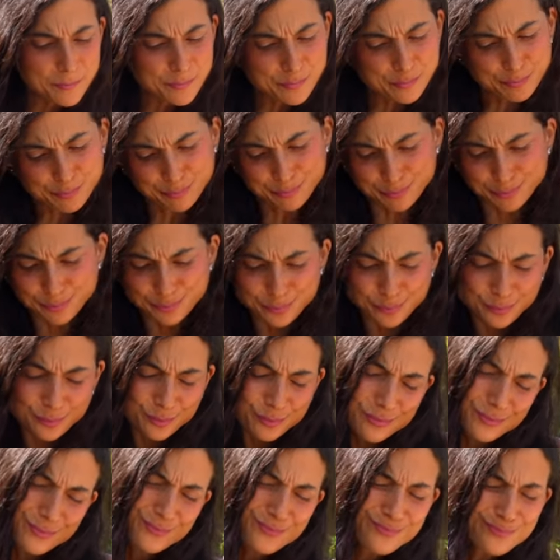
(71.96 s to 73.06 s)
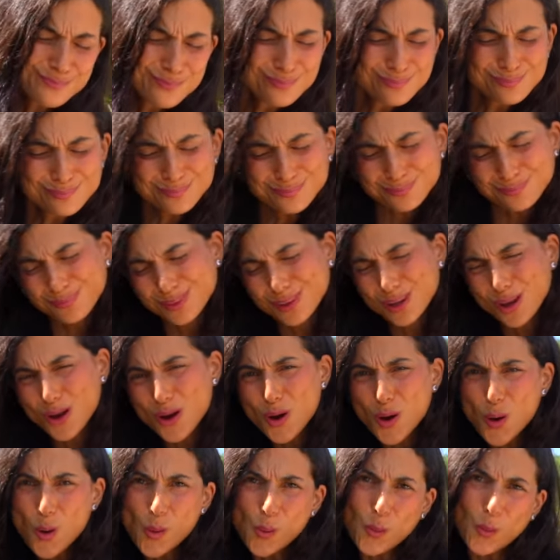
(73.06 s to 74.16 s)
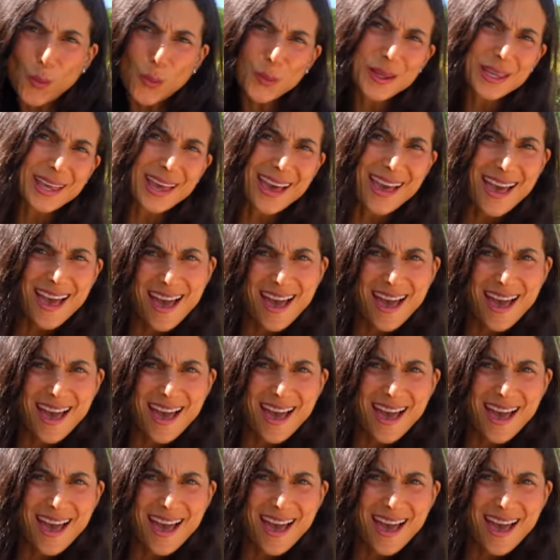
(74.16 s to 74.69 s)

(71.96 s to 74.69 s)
up dairy, the first thing you need to do is